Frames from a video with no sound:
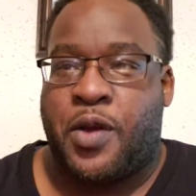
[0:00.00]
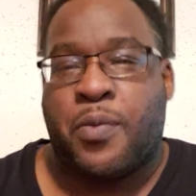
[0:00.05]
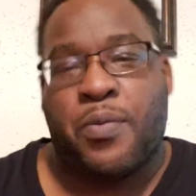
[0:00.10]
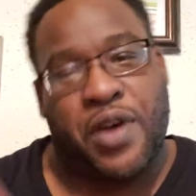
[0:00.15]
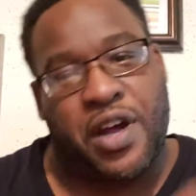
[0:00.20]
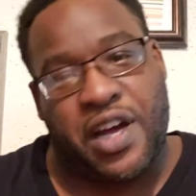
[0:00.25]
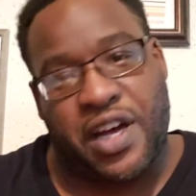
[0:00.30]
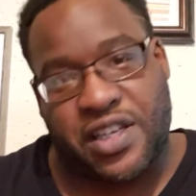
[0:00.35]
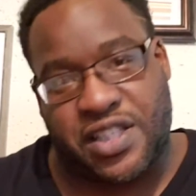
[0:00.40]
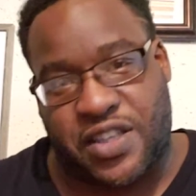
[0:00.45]

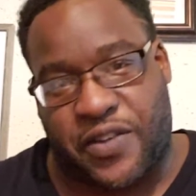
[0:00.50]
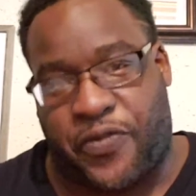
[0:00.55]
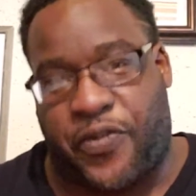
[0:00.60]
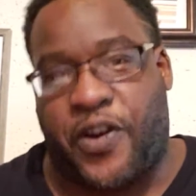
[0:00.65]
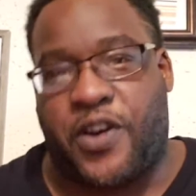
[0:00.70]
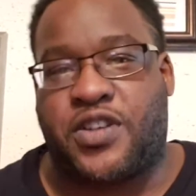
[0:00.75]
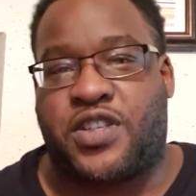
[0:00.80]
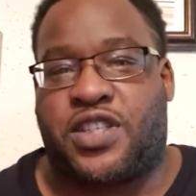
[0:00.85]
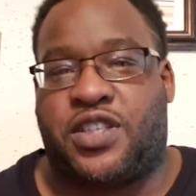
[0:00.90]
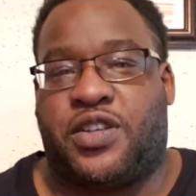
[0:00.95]
because the
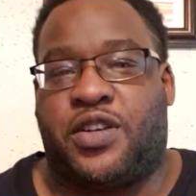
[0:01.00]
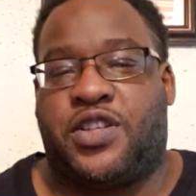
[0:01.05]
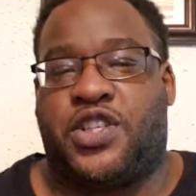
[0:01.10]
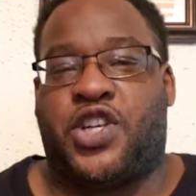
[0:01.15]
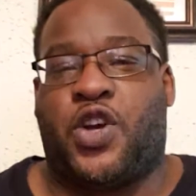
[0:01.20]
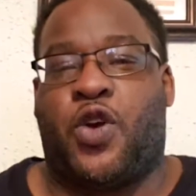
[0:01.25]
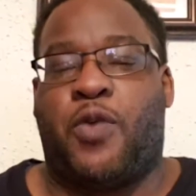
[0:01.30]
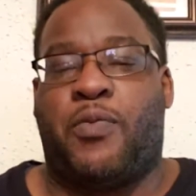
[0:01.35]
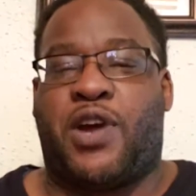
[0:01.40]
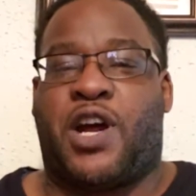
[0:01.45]
first
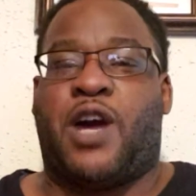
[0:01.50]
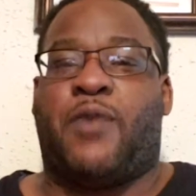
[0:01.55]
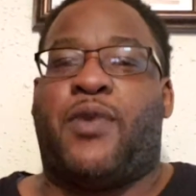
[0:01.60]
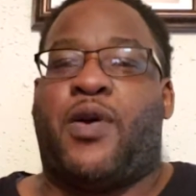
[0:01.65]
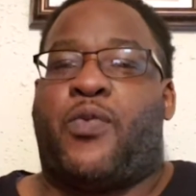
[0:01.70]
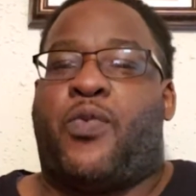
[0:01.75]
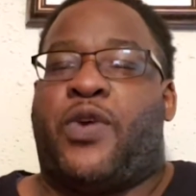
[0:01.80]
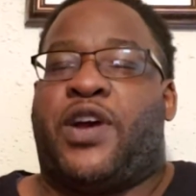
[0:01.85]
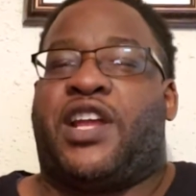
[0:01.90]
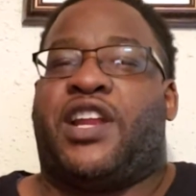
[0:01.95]
show I'm gonna come
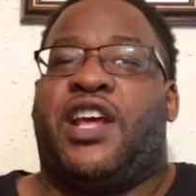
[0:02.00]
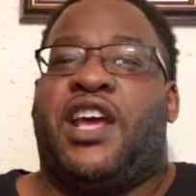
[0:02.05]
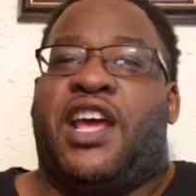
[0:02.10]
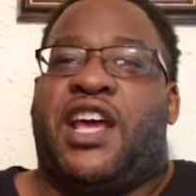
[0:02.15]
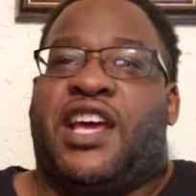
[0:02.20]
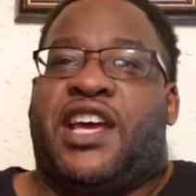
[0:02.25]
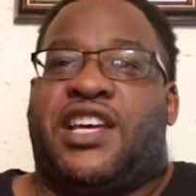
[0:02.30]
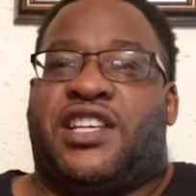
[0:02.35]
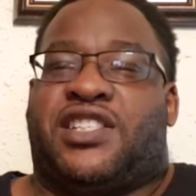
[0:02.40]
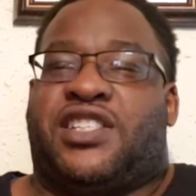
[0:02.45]
up with
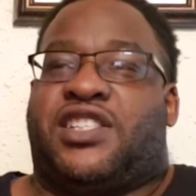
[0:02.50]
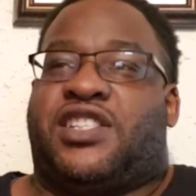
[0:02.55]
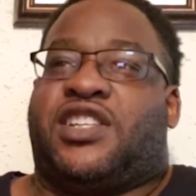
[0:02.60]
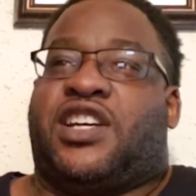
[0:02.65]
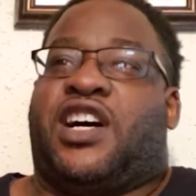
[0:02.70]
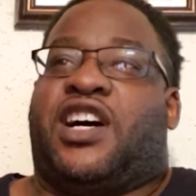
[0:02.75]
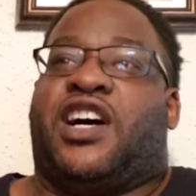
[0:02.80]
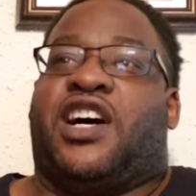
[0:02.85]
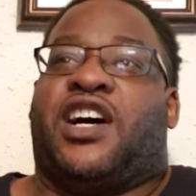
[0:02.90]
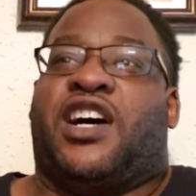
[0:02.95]
is
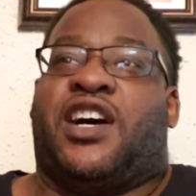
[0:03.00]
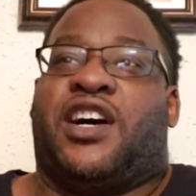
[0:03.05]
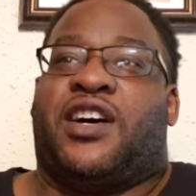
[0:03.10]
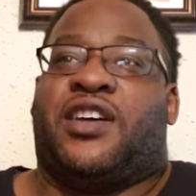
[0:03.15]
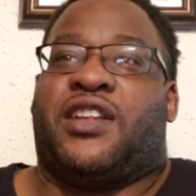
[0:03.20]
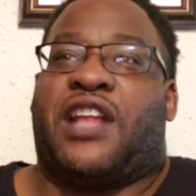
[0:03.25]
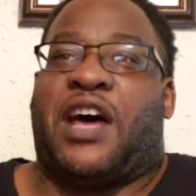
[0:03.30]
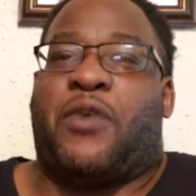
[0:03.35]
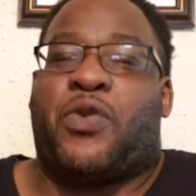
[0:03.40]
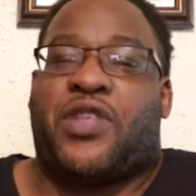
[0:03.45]

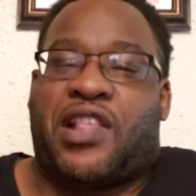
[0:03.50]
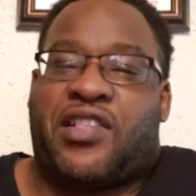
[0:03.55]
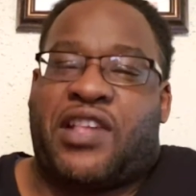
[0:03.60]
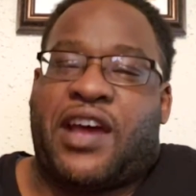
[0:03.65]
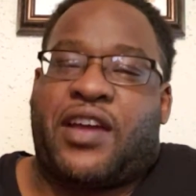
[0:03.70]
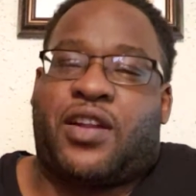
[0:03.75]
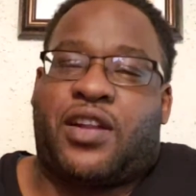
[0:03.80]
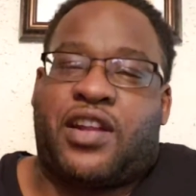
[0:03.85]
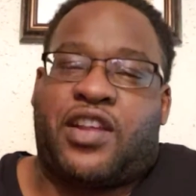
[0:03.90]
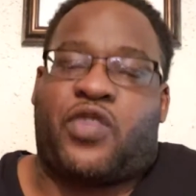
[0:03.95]
I want the
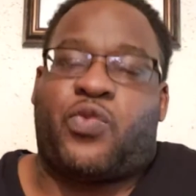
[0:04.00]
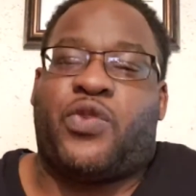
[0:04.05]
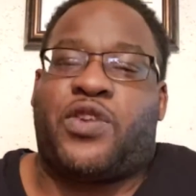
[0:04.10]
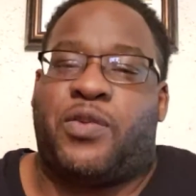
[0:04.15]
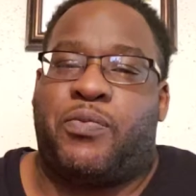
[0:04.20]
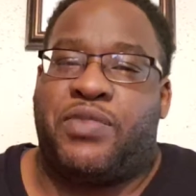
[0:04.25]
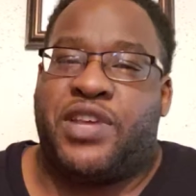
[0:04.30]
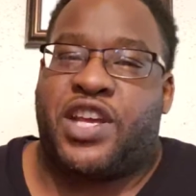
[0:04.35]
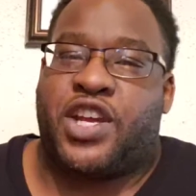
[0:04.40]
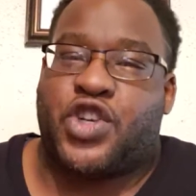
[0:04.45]
title of this one to
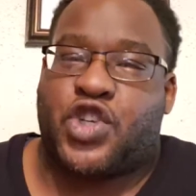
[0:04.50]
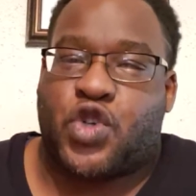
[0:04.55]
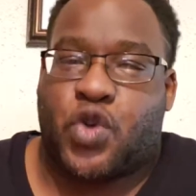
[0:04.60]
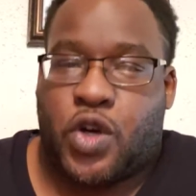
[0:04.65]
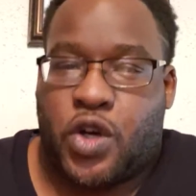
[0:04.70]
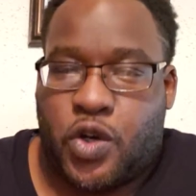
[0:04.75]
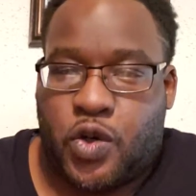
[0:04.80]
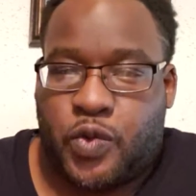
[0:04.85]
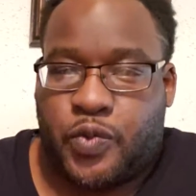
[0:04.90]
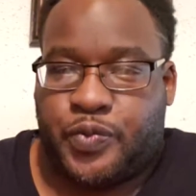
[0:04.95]
be
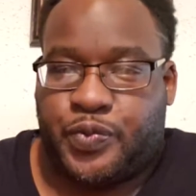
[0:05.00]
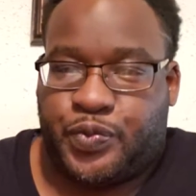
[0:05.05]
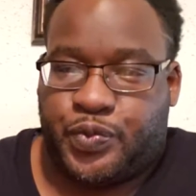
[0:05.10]
Control.